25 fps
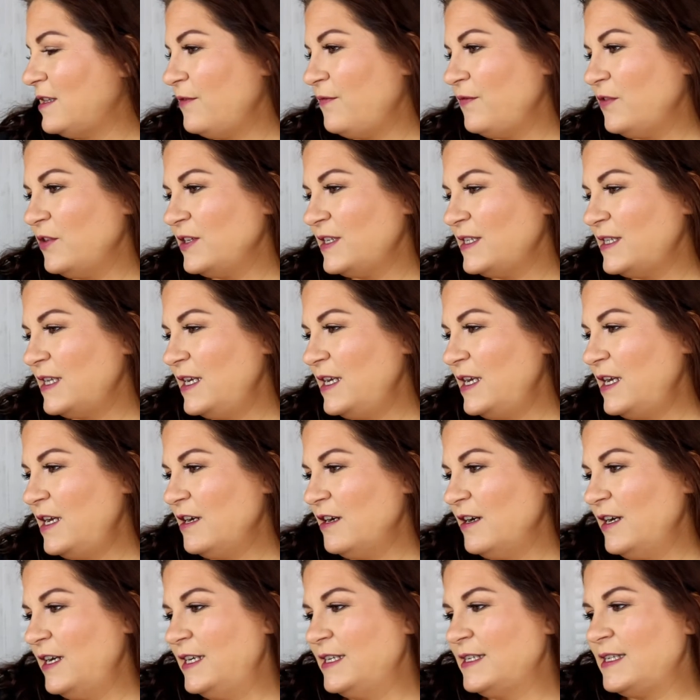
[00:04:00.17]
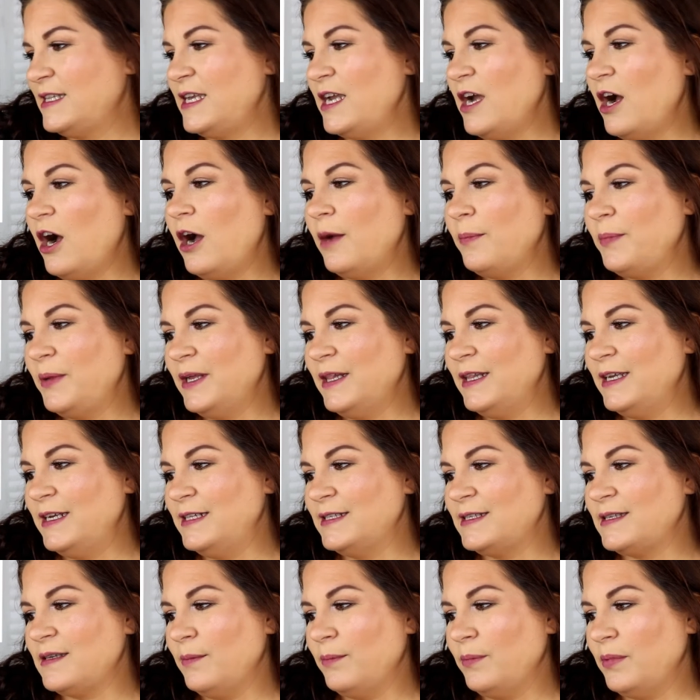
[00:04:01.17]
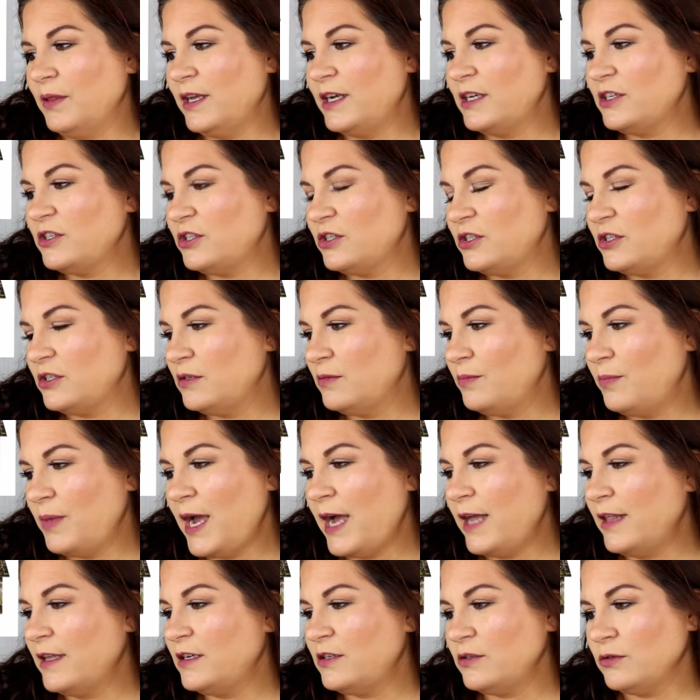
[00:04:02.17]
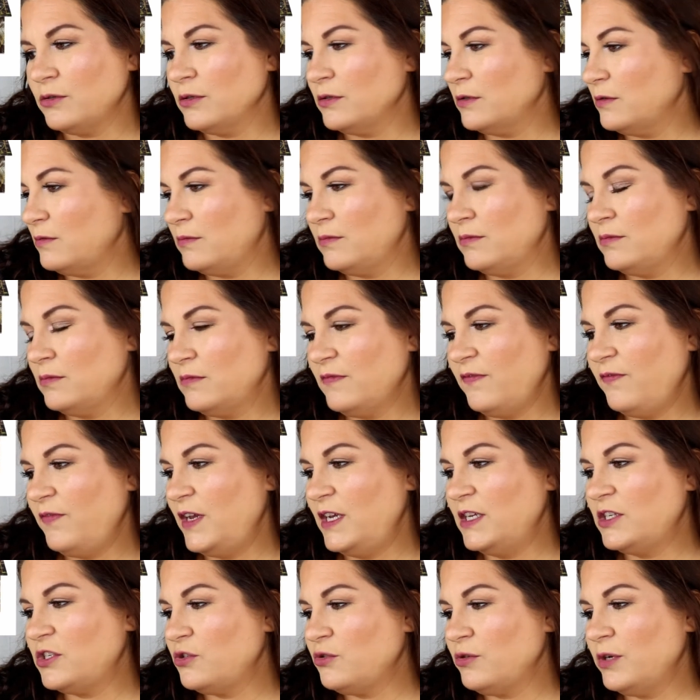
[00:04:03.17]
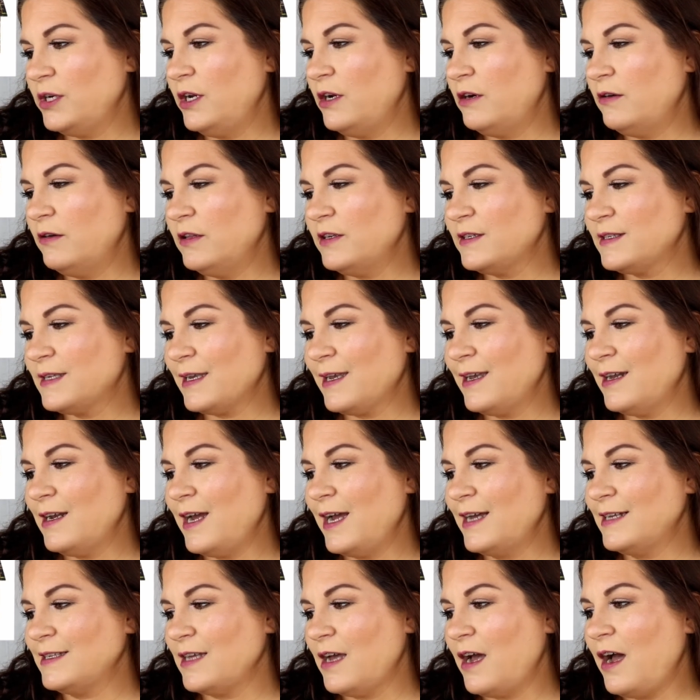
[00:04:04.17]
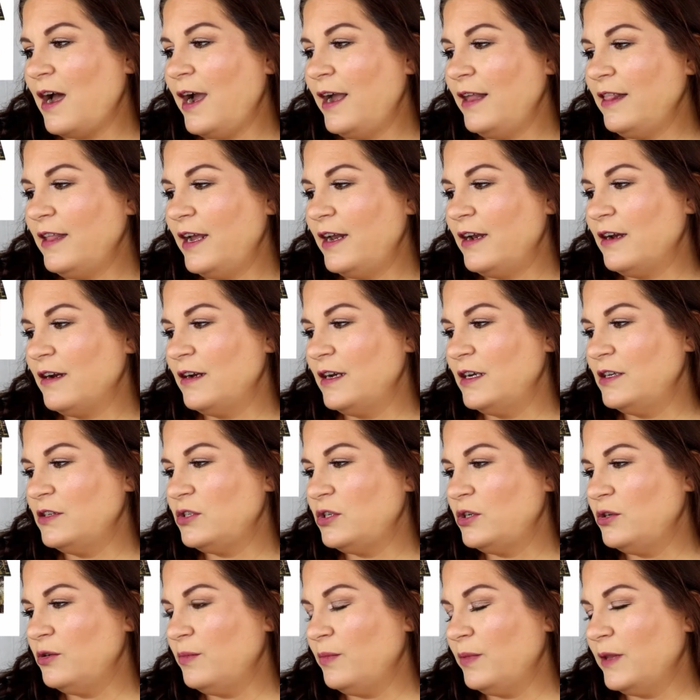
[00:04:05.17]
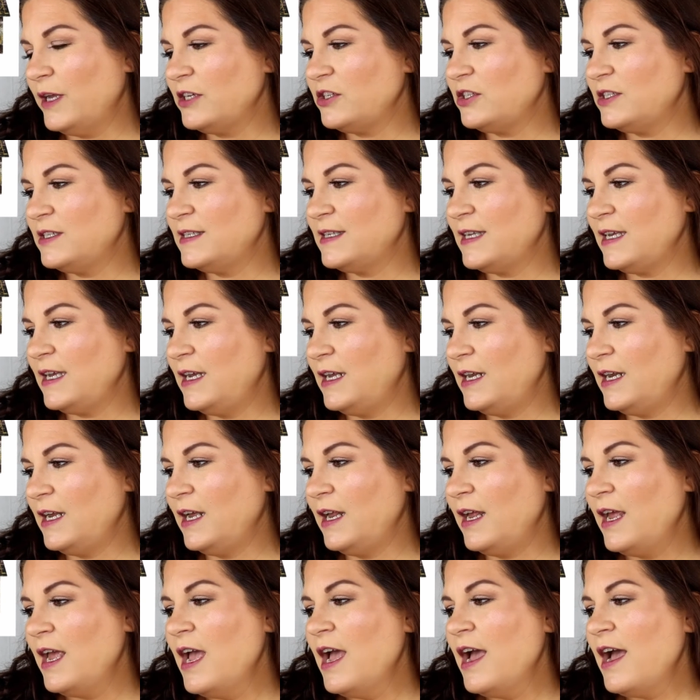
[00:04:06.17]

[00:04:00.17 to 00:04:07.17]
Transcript: The first thing here is the Opulence blush palette or face trio. It looks like it has a highlighter and 2 blushes in it.